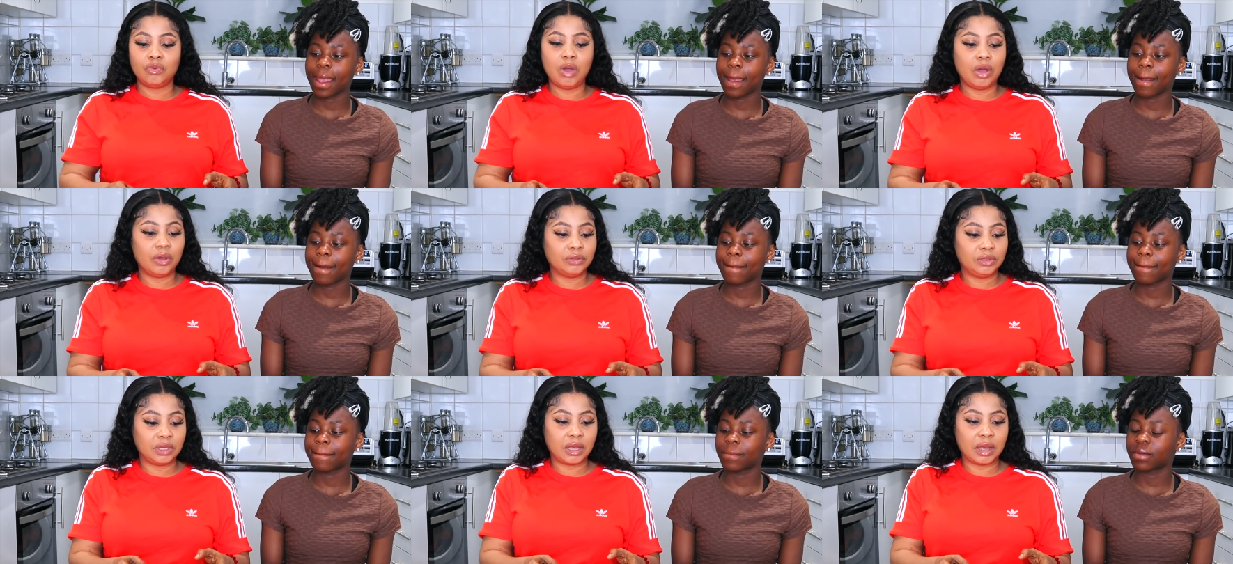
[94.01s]

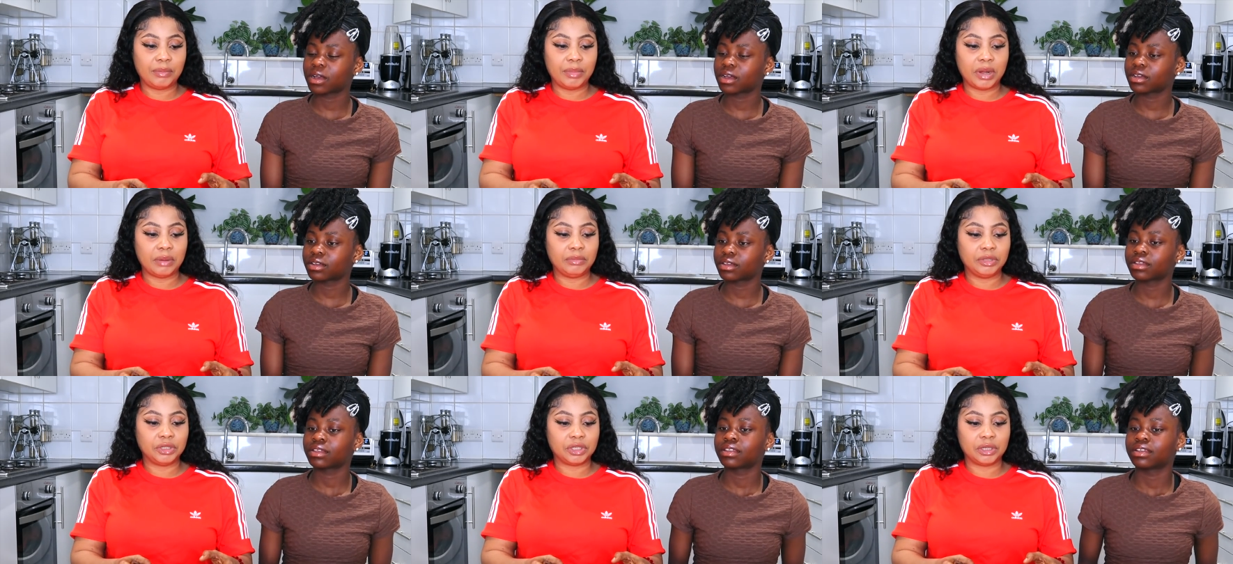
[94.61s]
Speaker 1: around the
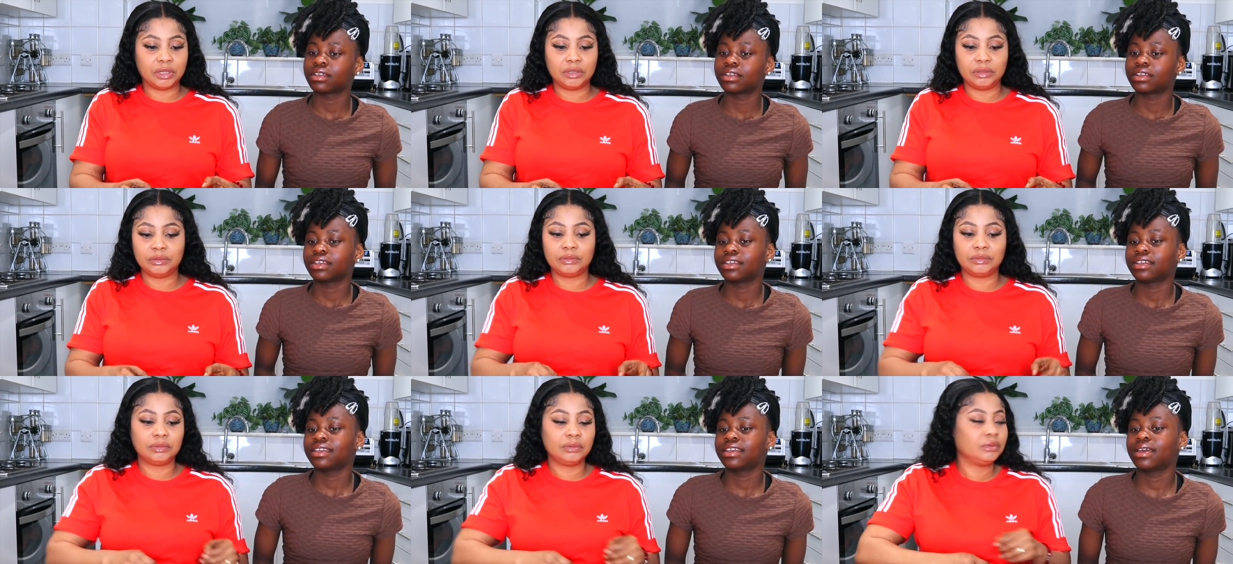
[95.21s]
camera, Michelle.
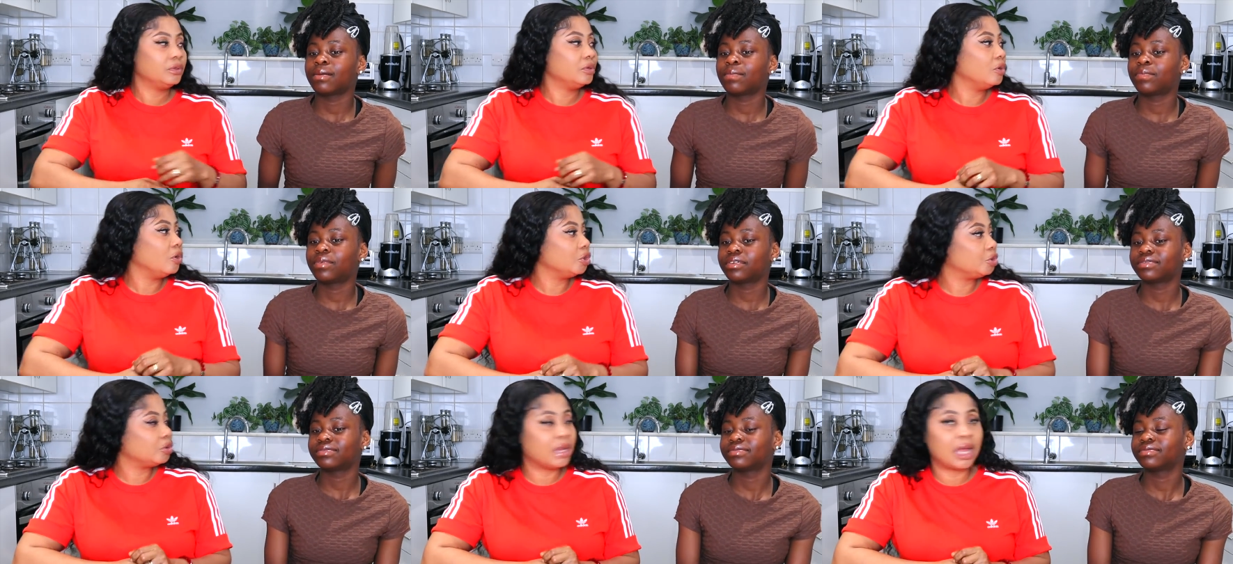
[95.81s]
Yeah.
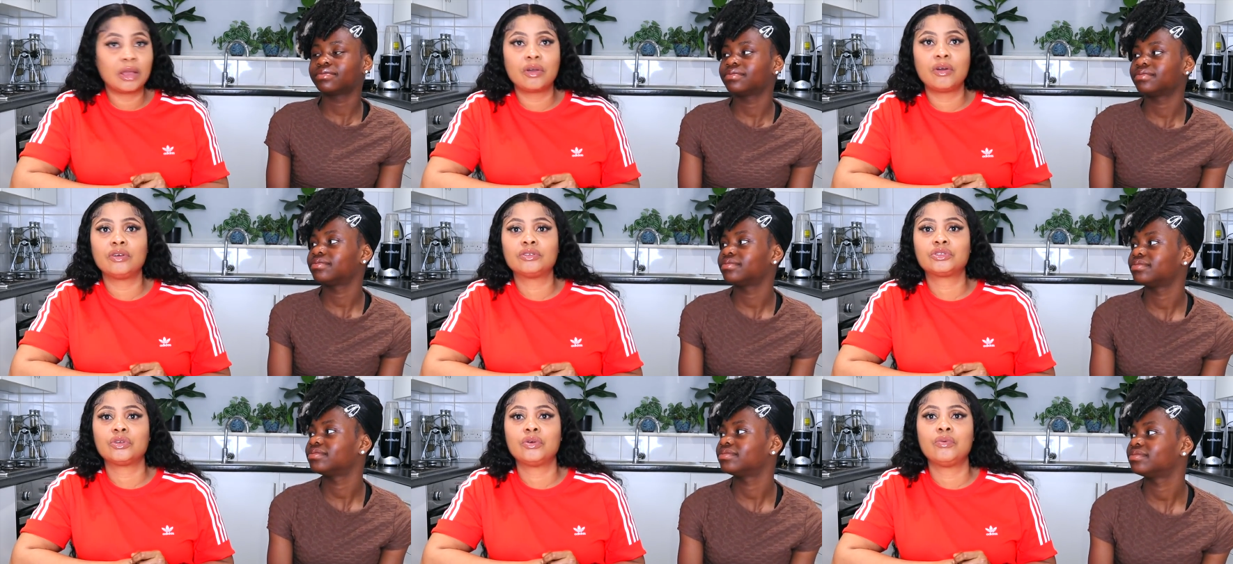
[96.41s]
But or should I
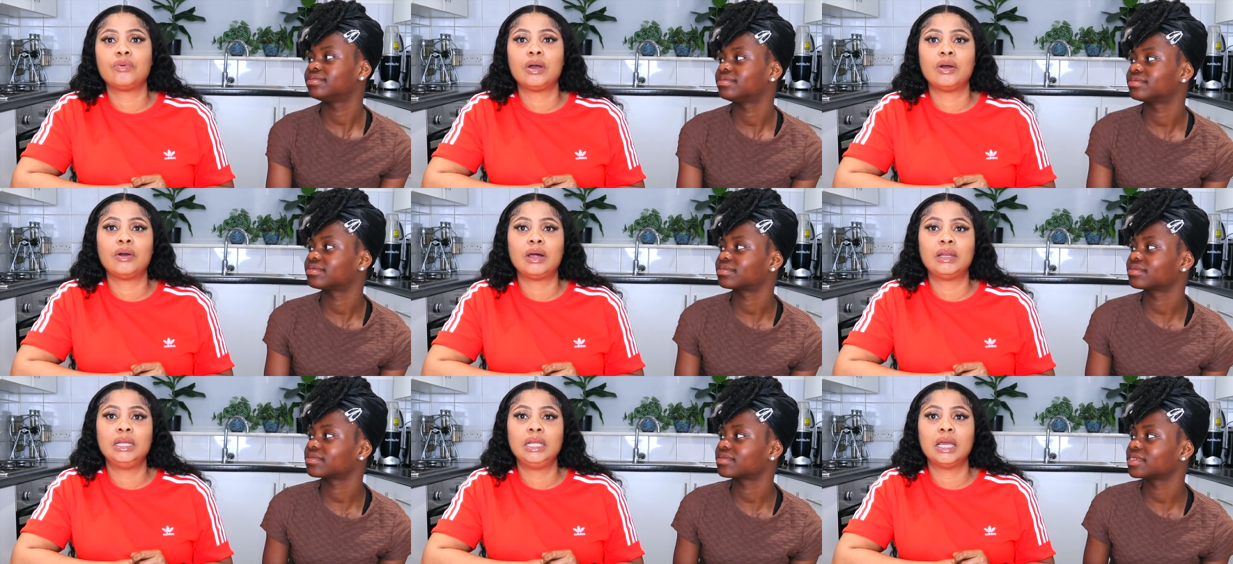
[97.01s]
call
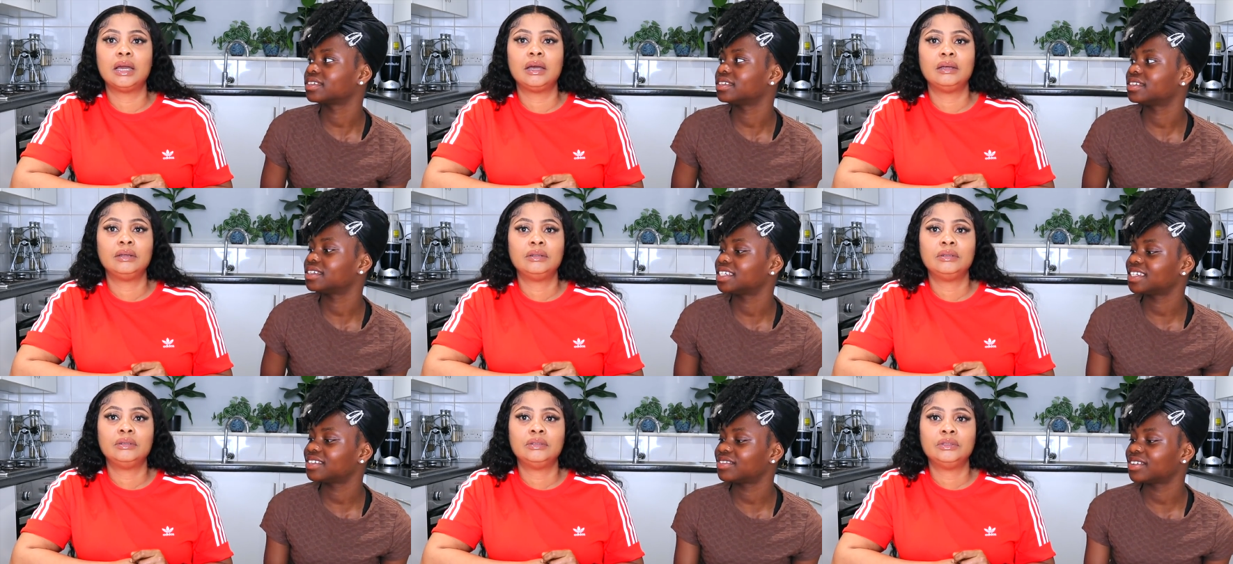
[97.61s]
someone later?
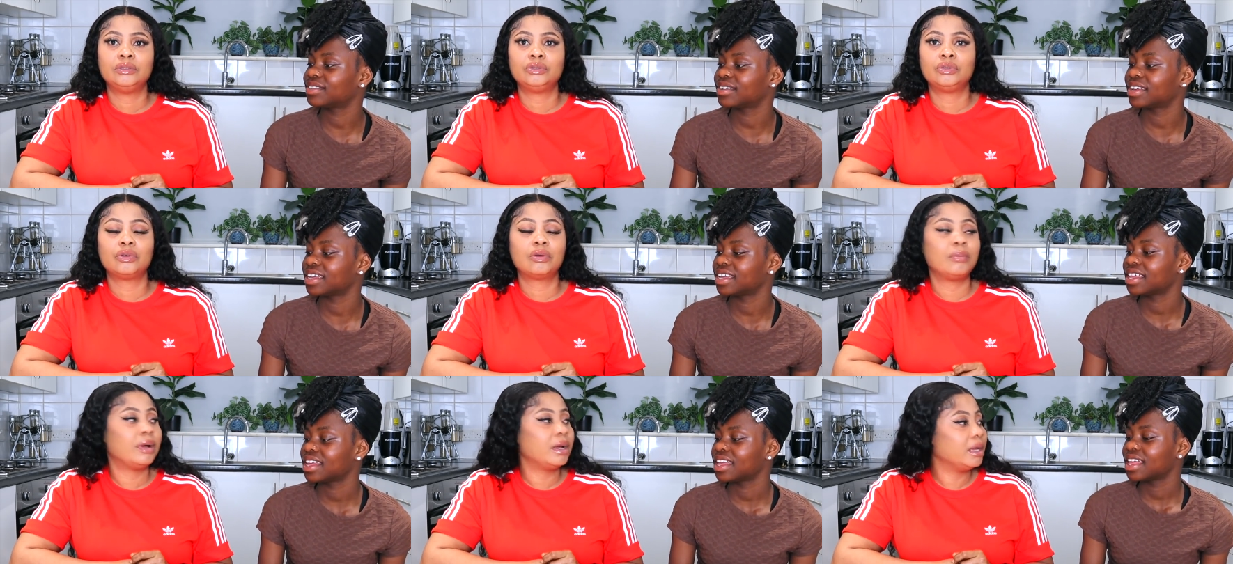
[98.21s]
No, no,
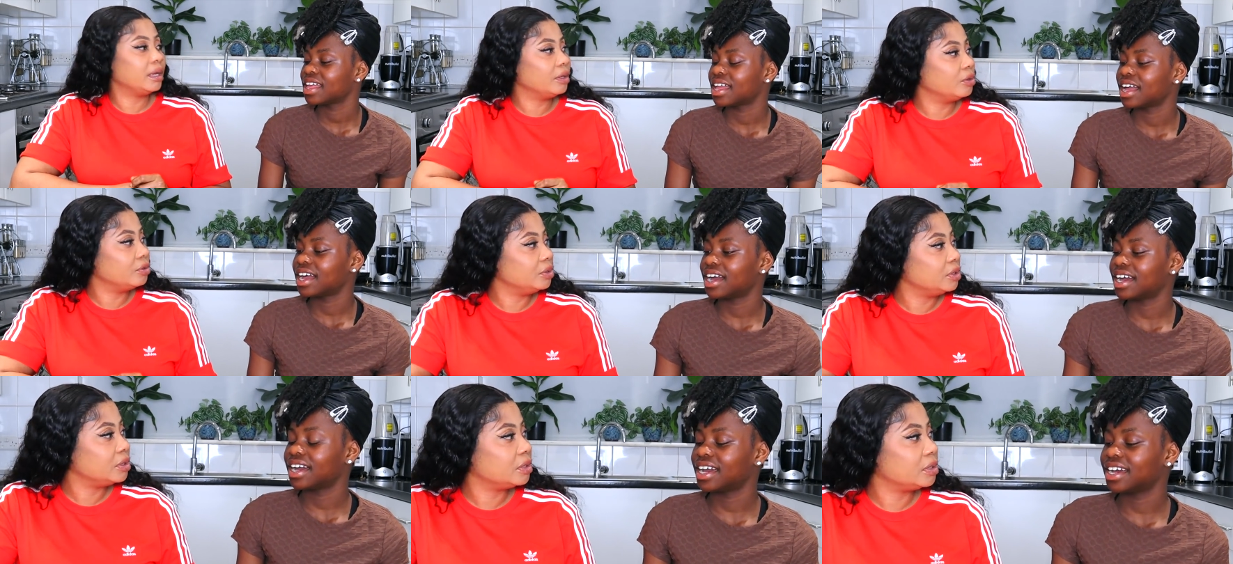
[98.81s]
no. Come
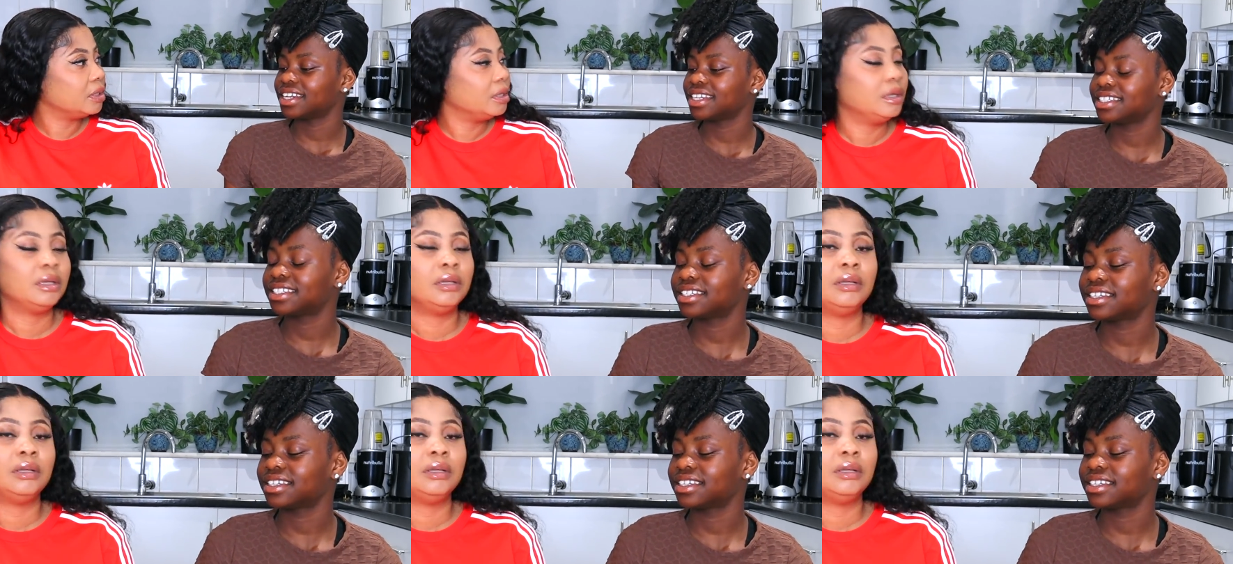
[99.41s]
on, I need